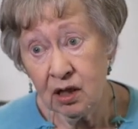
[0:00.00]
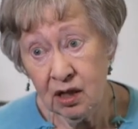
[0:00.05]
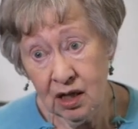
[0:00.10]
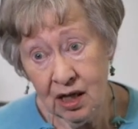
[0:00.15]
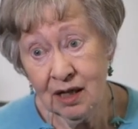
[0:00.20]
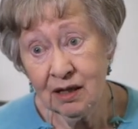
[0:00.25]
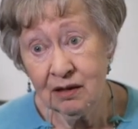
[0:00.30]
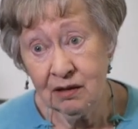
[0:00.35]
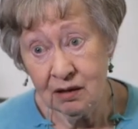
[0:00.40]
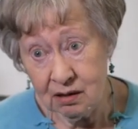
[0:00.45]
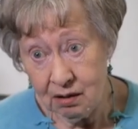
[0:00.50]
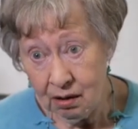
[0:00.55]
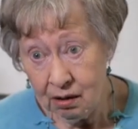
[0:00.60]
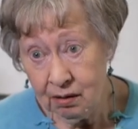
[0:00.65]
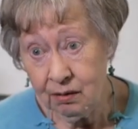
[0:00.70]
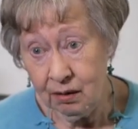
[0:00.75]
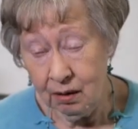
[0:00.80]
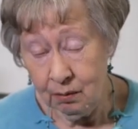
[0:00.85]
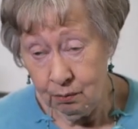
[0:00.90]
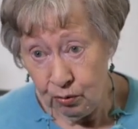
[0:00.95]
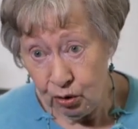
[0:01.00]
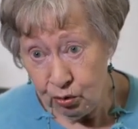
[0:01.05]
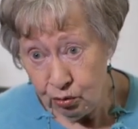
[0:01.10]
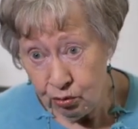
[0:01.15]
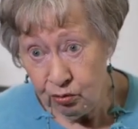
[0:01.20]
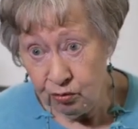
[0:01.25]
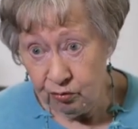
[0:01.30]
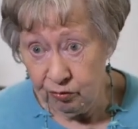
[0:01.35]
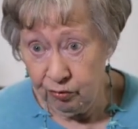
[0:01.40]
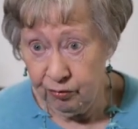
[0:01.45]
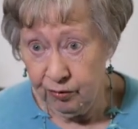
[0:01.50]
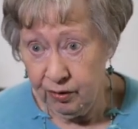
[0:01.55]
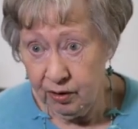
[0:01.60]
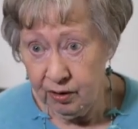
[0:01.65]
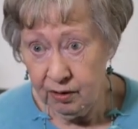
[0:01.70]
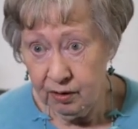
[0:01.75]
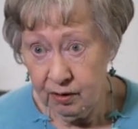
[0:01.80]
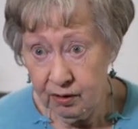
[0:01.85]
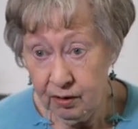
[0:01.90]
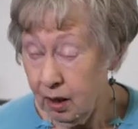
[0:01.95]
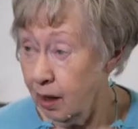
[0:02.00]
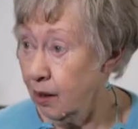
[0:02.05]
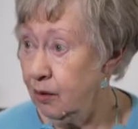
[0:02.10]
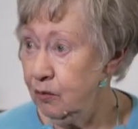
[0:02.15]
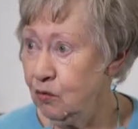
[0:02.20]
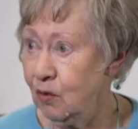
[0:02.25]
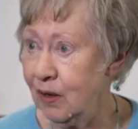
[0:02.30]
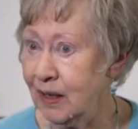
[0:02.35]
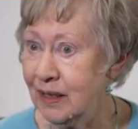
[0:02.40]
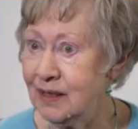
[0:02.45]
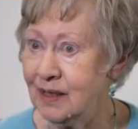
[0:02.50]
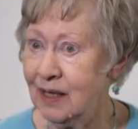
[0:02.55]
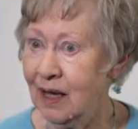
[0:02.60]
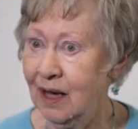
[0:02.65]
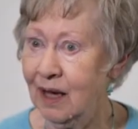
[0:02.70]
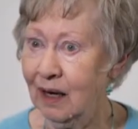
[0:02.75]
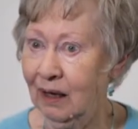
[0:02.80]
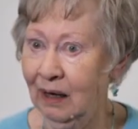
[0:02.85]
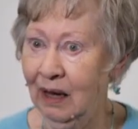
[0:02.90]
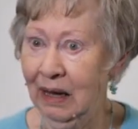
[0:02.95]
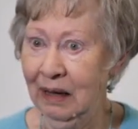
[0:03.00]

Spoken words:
Kids on the Move. And we said,